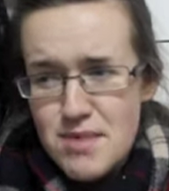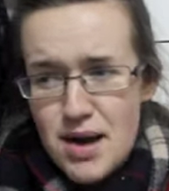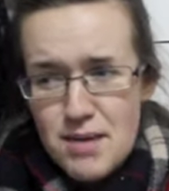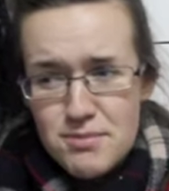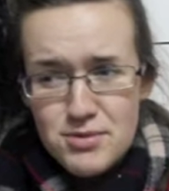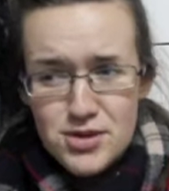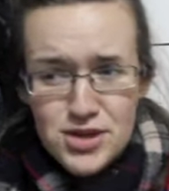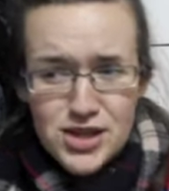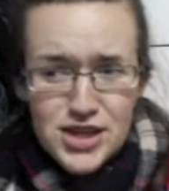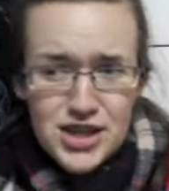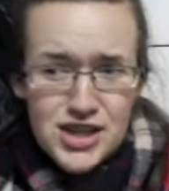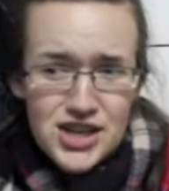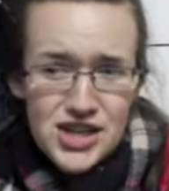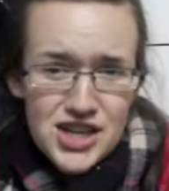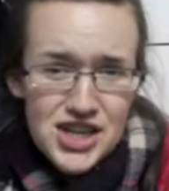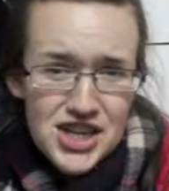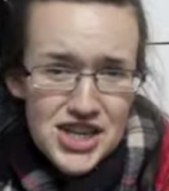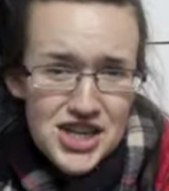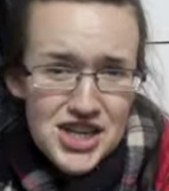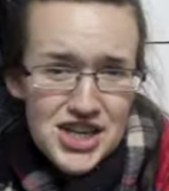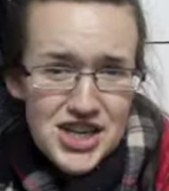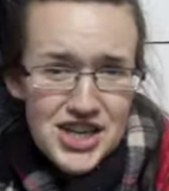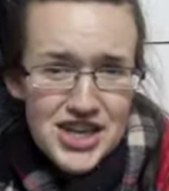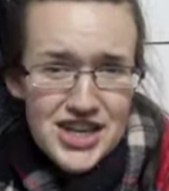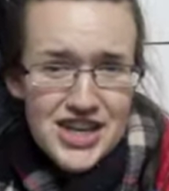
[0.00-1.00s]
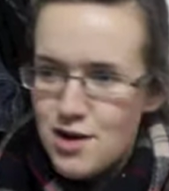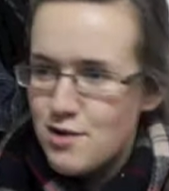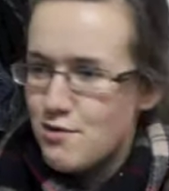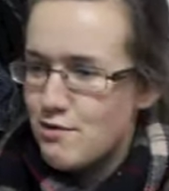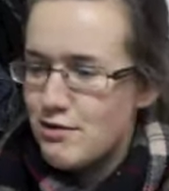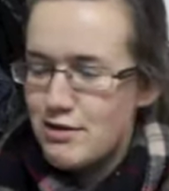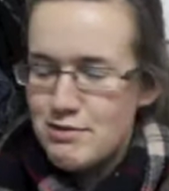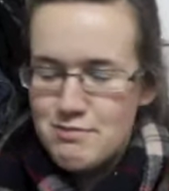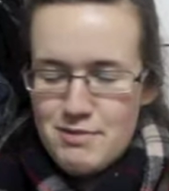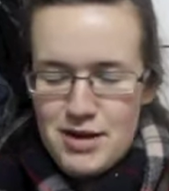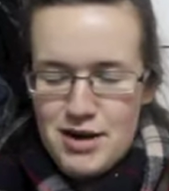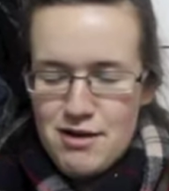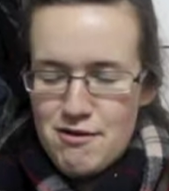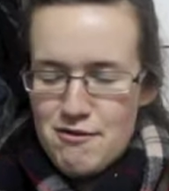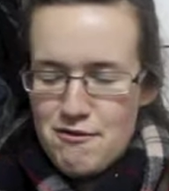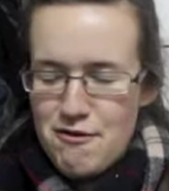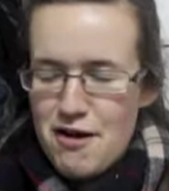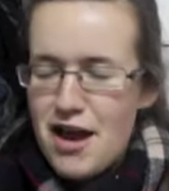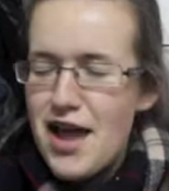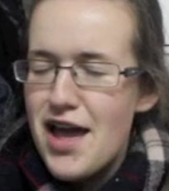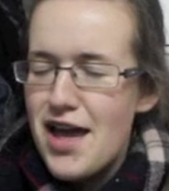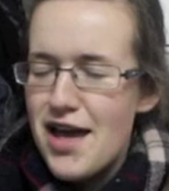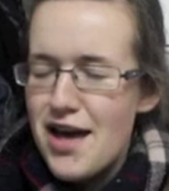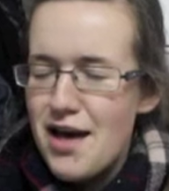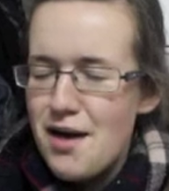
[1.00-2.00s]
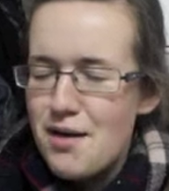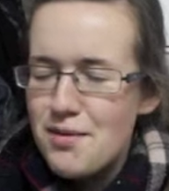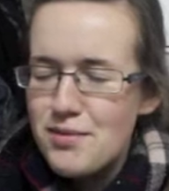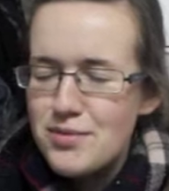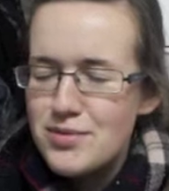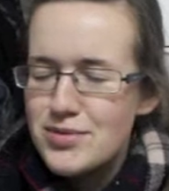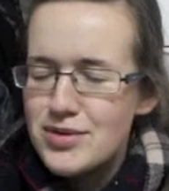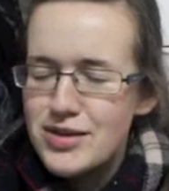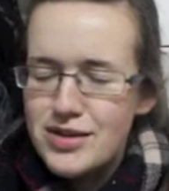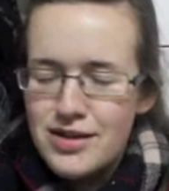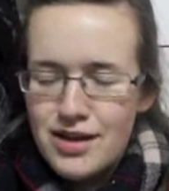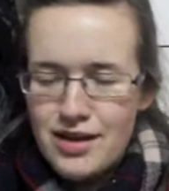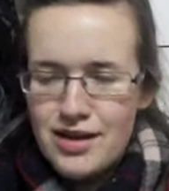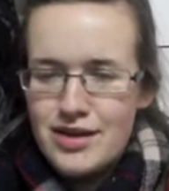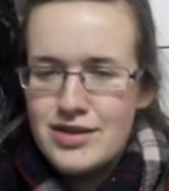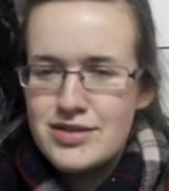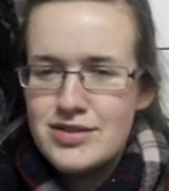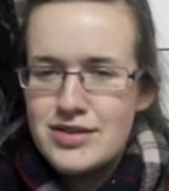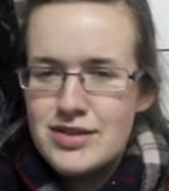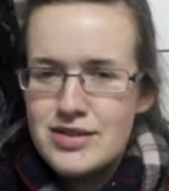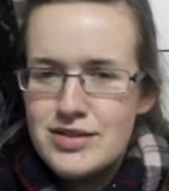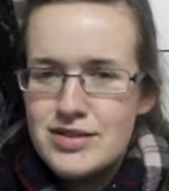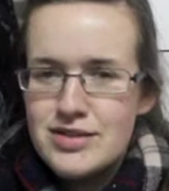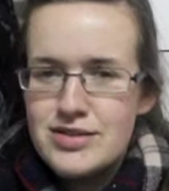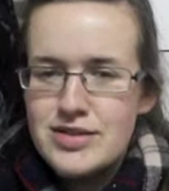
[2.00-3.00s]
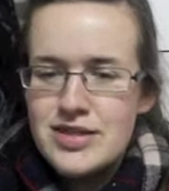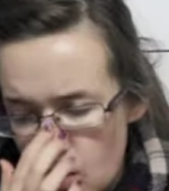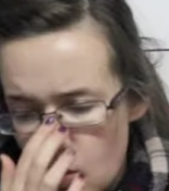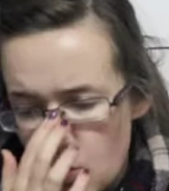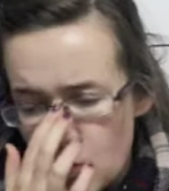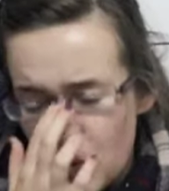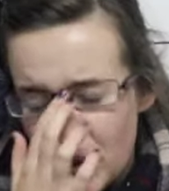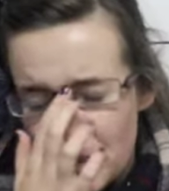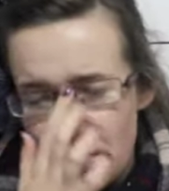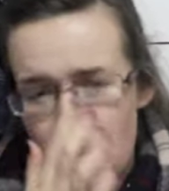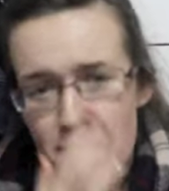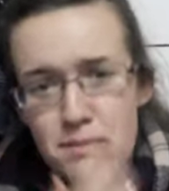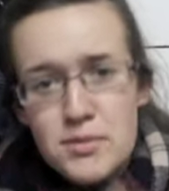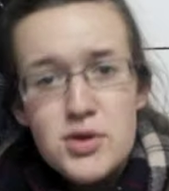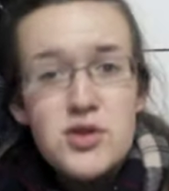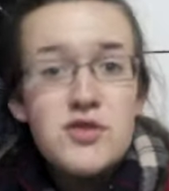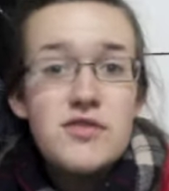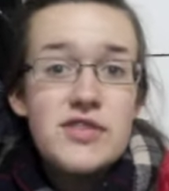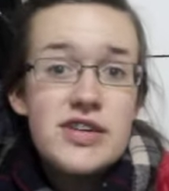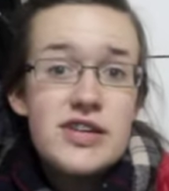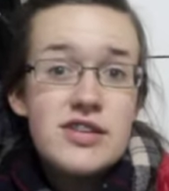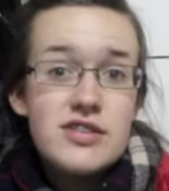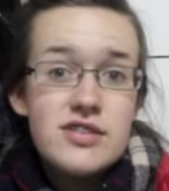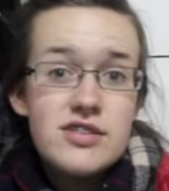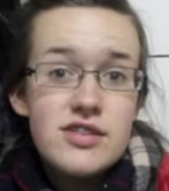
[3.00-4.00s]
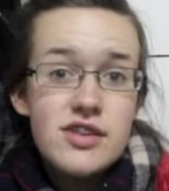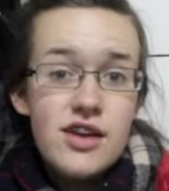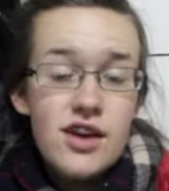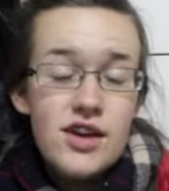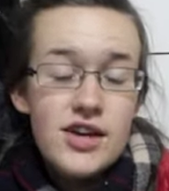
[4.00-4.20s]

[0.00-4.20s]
I'm looking good with my round glasses. What about movies?